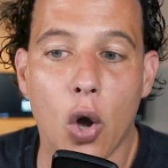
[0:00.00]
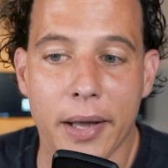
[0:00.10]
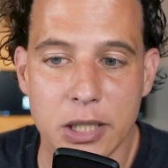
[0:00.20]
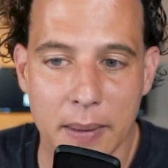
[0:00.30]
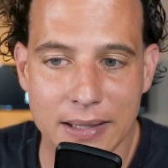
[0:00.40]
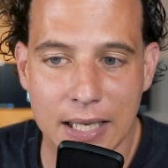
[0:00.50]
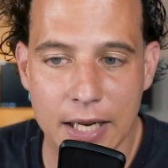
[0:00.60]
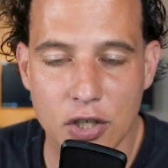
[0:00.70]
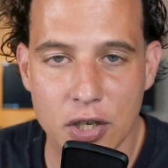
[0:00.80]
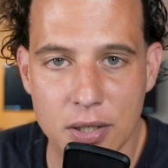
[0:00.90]

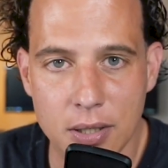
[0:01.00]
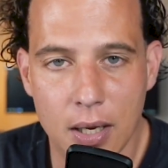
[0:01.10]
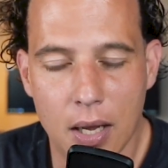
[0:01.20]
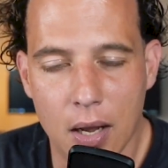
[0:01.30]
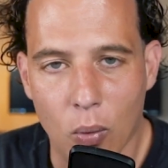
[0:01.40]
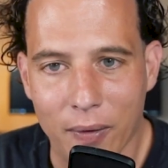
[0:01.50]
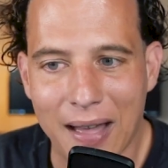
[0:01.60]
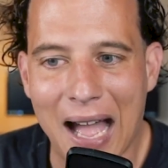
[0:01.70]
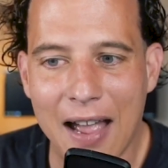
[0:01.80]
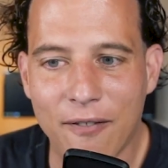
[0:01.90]
expectations, with
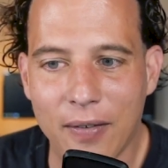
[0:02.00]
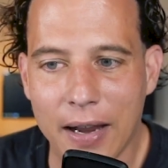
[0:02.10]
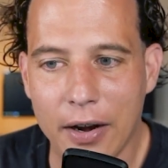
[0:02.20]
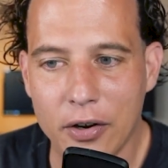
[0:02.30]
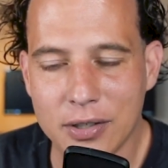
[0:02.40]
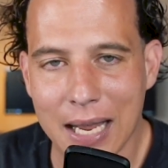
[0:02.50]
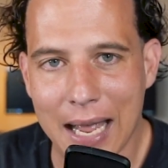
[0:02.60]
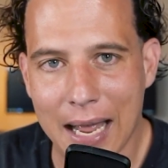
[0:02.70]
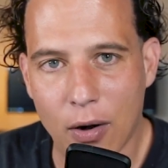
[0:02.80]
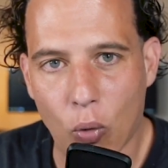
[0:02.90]
high fares
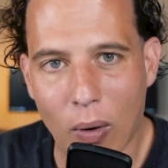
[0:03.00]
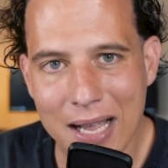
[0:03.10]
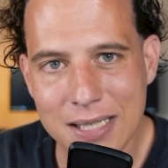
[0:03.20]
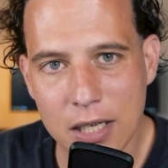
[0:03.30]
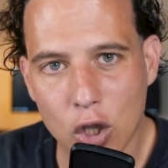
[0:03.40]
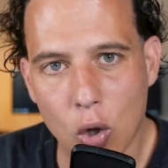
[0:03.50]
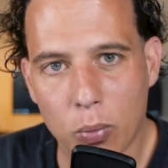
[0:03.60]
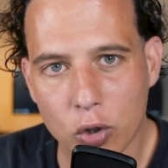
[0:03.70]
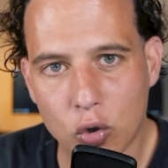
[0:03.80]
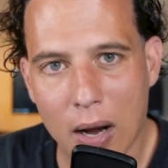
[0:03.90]
and rising
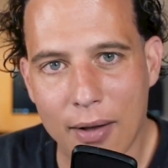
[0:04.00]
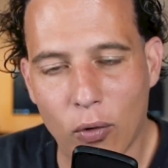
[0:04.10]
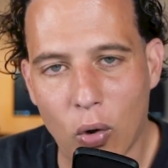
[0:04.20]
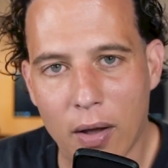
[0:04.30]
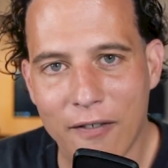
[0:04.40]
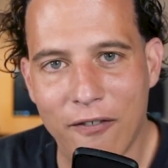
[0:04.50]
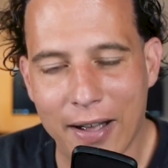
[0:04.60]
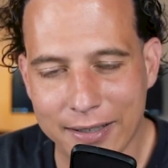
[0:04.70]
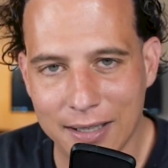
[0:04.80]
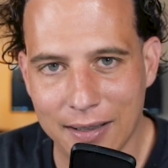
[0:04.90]
global travel
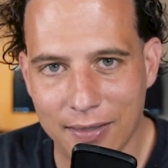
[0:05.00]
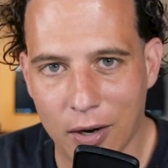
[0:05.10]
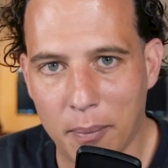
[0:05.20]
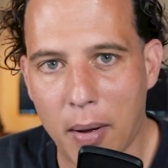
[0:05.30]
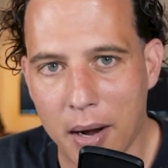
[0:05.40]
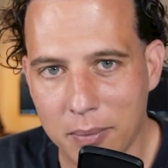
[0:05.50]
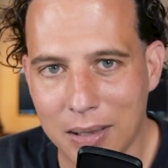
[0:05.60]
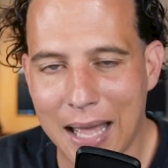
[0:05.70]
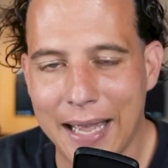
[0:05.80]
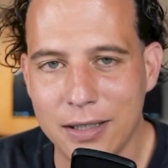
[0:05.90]
affecting their
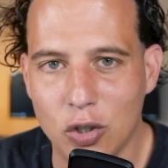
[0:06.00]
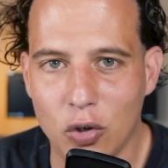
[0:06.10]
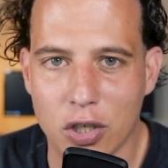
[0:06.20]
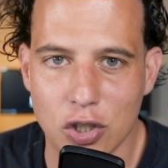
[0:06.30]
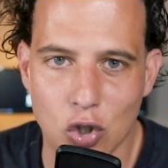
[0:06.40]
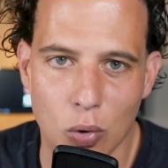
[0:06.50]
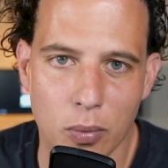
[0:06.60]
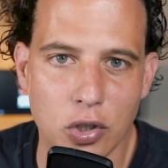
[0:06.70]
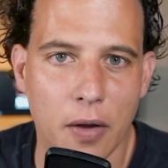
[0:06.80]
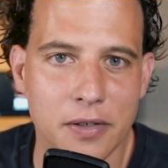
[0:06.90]
bottom line due to
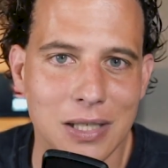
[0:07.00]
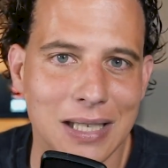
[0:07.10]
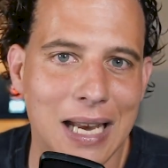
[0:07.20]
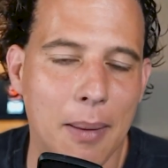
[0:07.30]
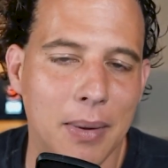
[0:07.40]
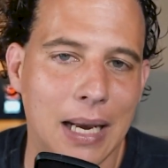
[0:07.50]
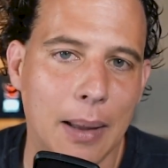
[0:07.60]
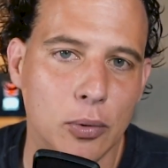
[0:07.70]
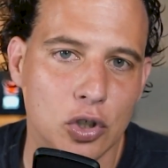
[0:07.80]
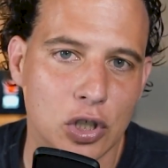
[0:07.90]
consumers obviously not being
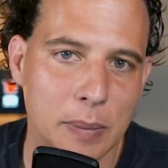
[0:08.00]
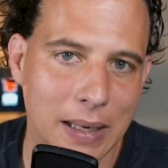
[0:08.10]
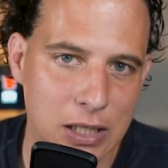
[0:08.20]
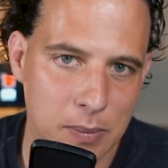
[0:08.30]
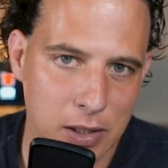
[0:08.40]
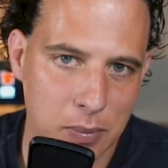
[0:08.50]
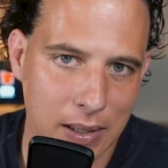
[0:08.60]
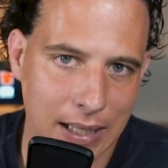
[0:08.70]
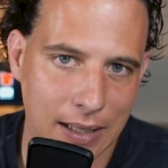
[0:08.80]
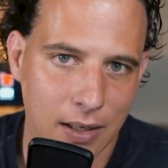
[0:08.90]
able to spend as much
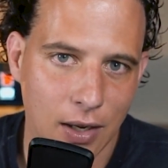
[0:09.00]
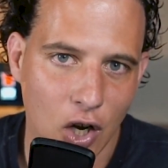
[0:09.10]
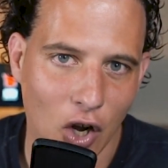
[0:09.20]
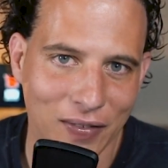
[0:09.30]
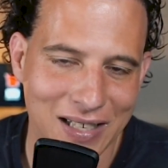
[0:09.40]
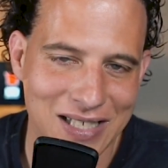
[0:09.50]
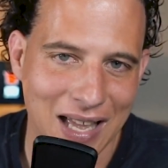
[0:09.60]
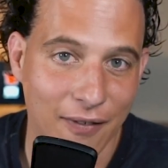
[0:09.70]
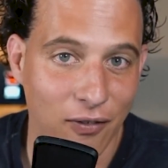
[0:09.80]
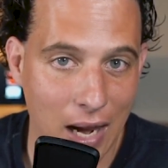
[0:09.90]
money on things
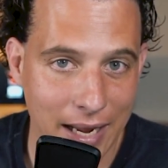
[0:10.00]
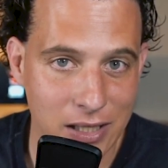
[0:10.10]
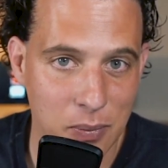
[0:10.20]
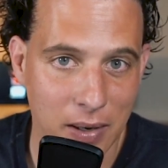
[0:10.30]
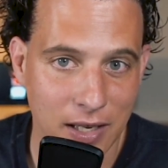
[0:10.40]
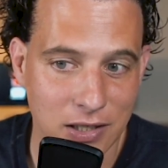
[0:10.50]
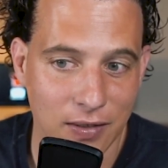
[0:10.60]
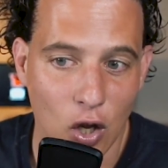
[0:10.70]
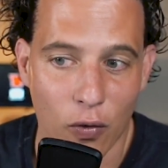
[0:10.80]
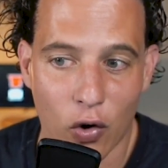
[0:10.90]
like flights because
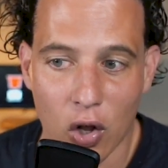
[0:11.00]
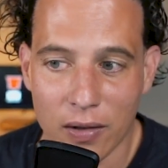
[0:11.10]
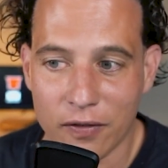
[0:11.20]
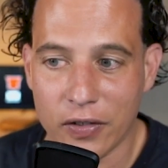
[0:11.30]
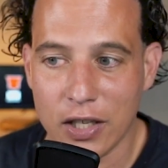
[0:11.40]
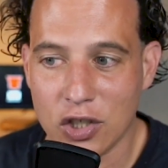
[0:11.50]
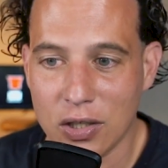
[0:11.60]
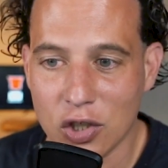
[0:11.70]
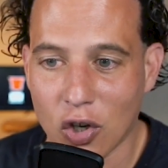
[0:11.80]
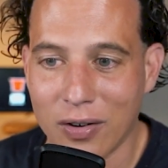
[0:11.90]
of the overall
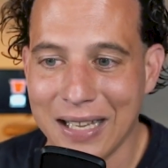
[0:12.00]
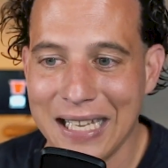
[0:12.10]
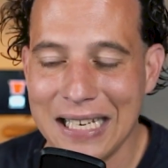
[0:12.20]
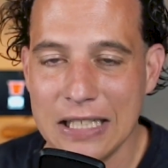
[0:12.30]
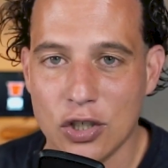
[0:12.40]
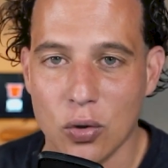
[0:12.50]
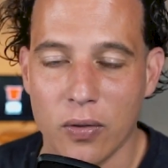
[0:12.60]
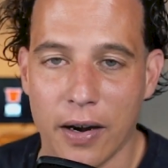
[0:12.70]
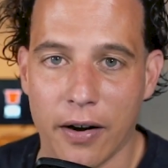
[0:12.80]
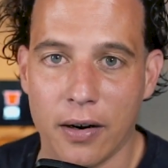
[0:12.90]
inflation is starting to eat into
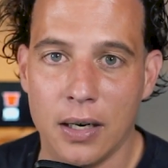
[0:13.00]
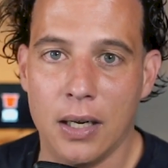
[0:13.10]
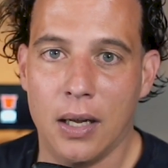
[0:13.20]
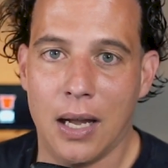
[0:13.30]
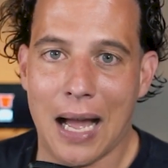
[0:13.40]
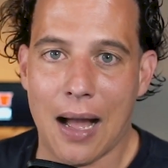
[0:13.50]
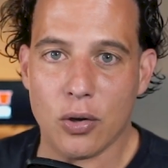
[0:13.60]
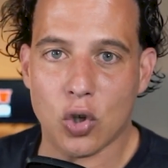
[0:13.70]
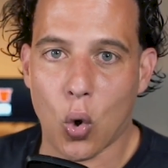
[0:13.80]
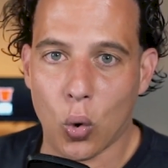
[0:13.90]
their
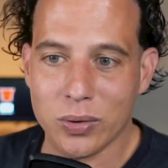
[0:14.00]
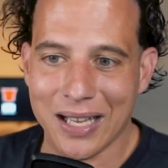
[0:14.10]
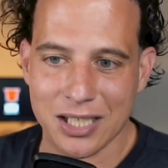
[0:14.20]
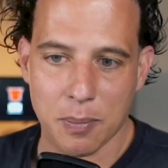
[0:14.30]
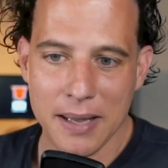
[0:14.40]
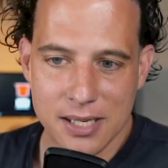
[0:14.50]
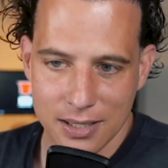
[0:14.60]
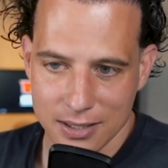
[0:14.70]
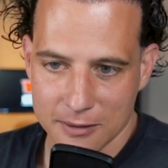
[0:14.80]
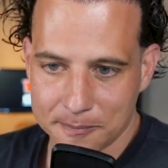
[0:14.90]
household expenses.